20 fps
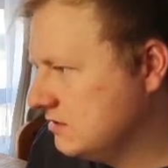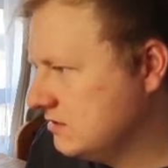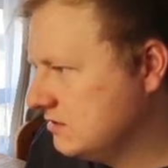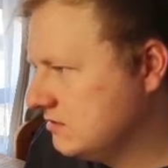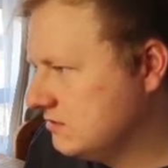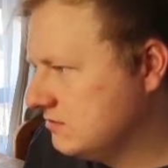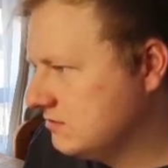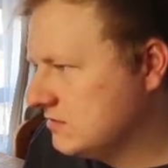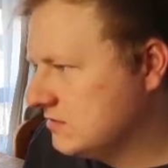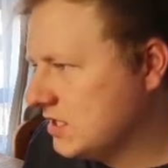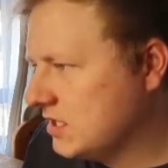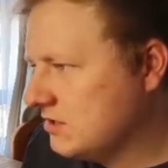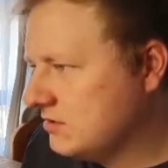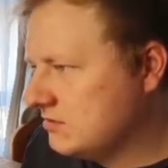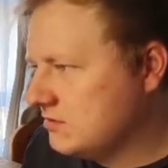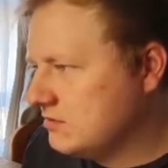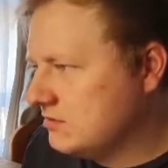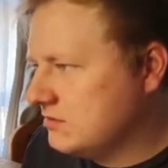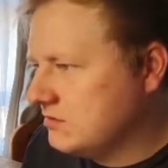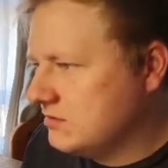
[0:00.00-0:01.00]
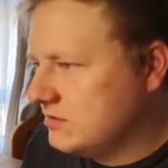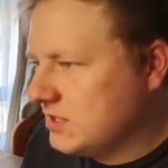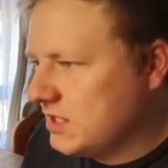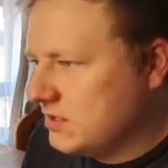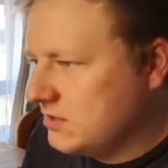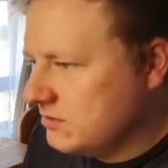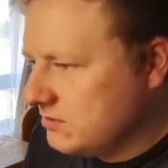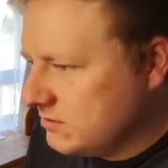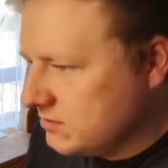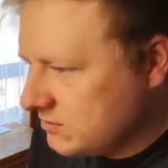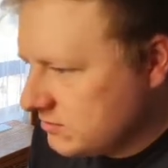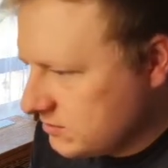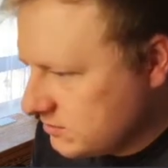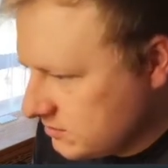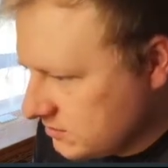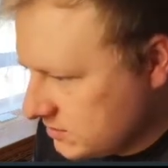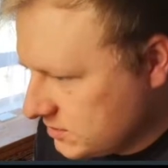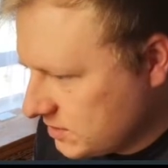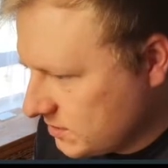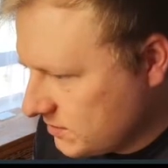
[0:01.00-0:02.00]
no,
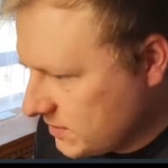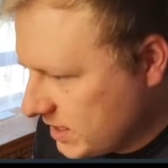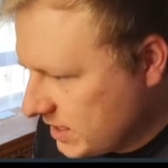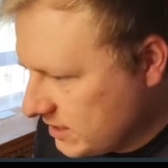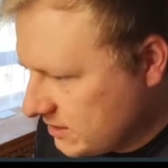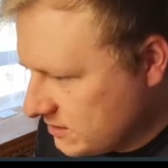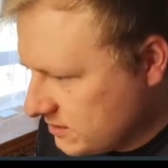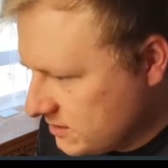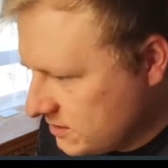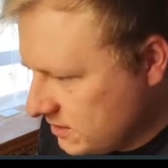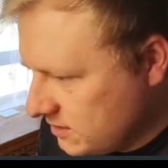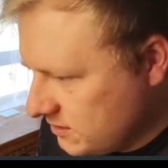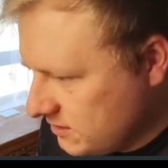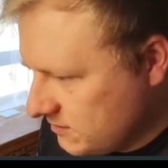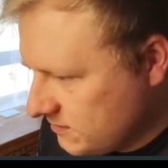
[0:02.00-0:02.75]
something else then.